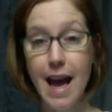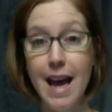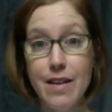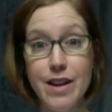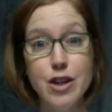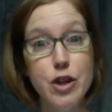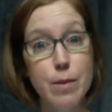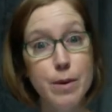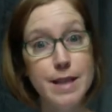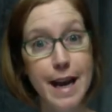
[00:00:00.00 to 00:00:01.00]
and the
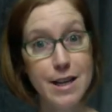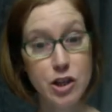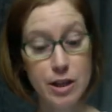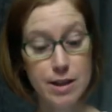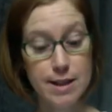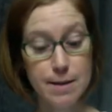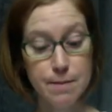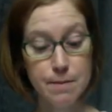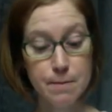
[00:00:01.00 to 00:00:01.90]
interpretations.